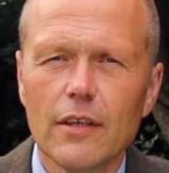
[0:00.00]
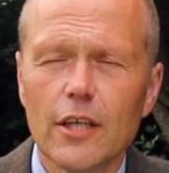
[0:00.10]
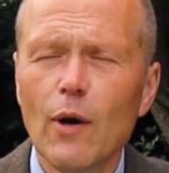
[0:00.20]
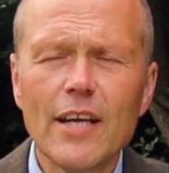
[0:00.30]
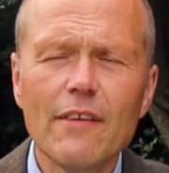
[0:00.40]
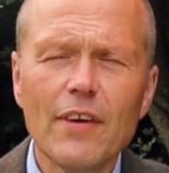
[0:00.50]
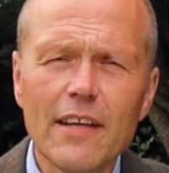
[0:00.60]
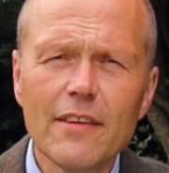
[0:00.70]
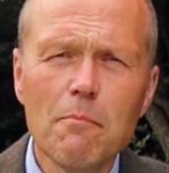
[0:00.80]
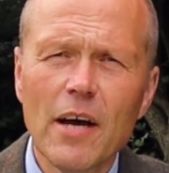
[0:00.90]
Now, I never
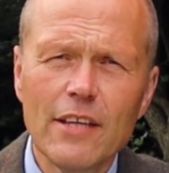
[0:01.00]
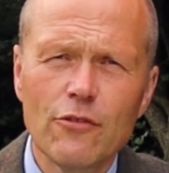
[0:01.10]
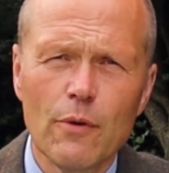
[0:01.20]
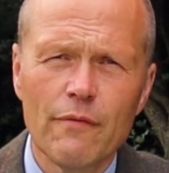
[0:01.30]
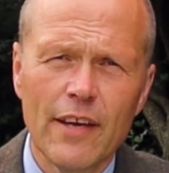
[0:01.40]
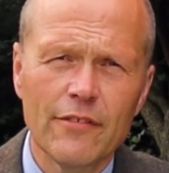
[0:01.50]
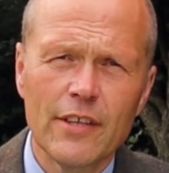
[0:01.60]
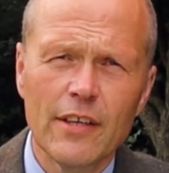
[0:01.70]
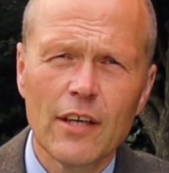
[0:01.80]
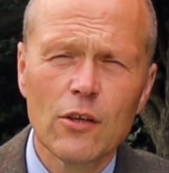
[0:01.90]
had the money to invest
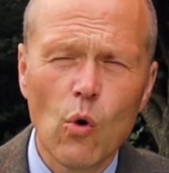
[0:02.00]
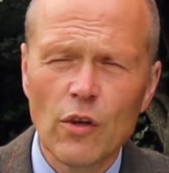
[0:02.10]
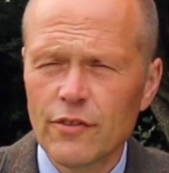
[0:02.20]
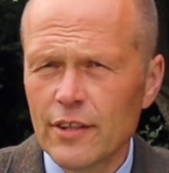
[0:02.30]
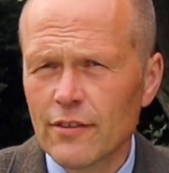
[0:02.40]
in a quality